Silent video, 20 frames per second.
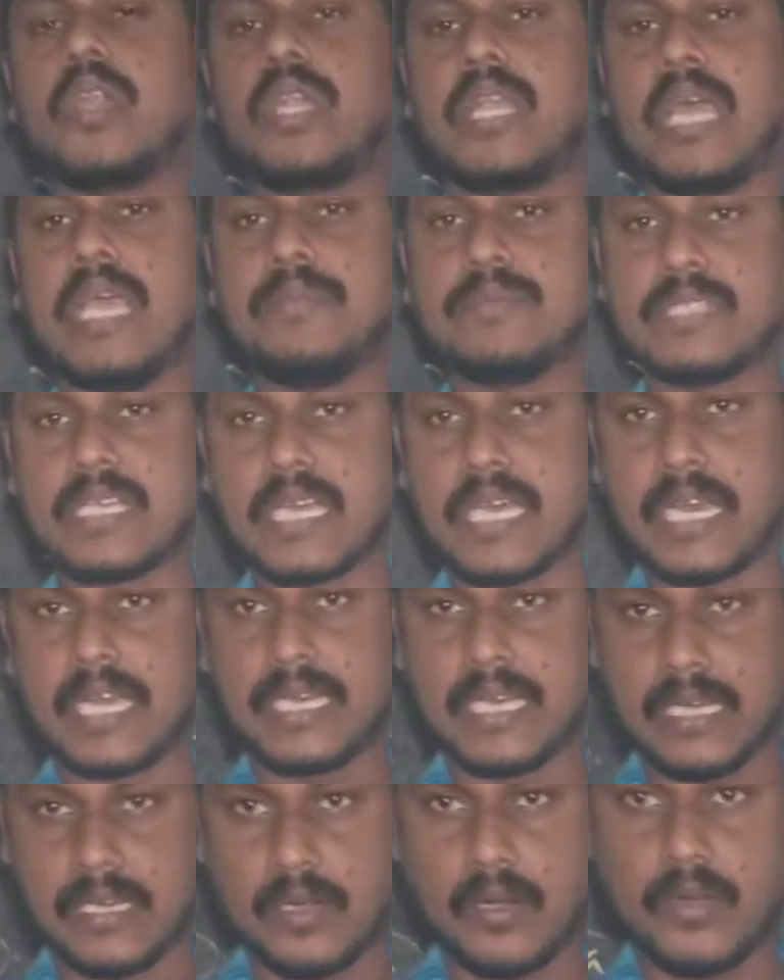times the
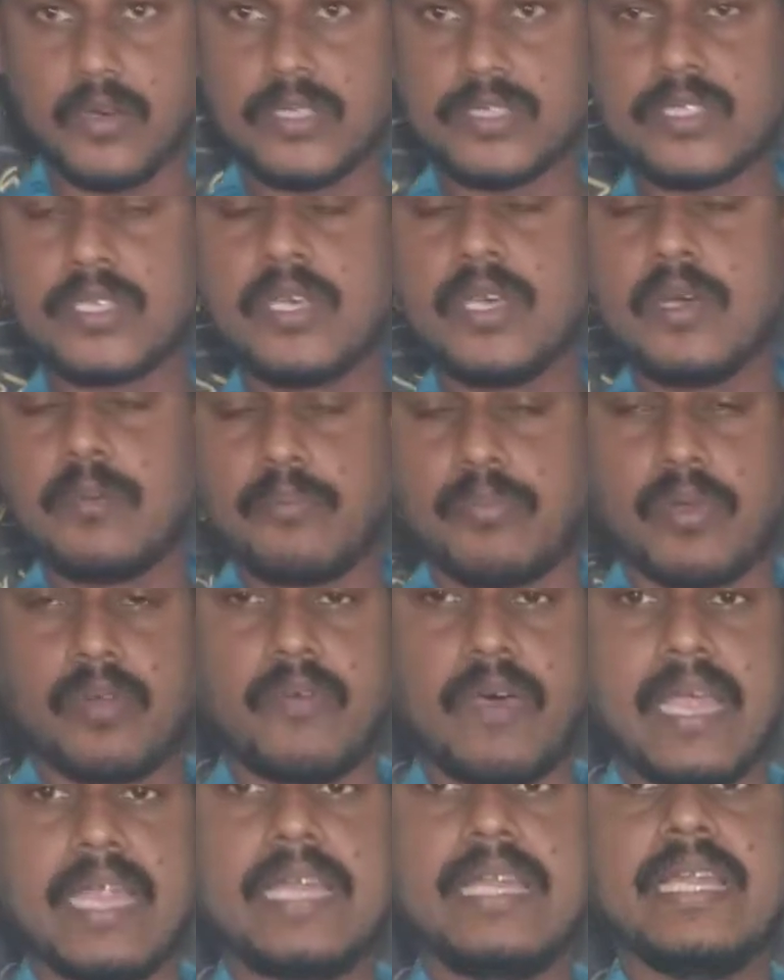current enclosed,
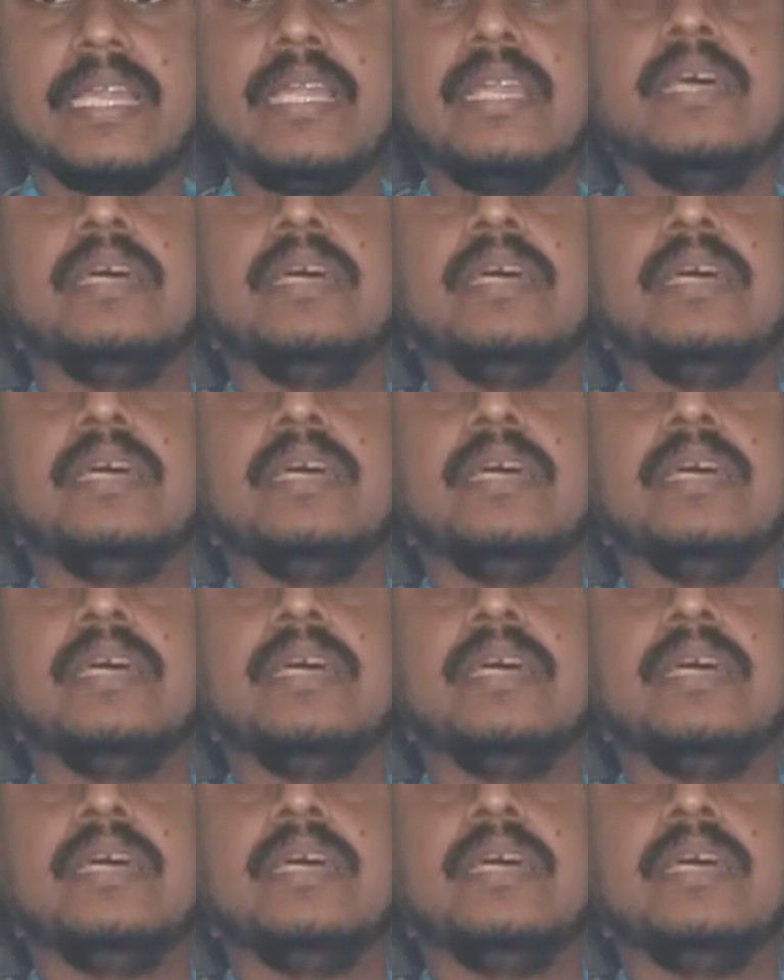provided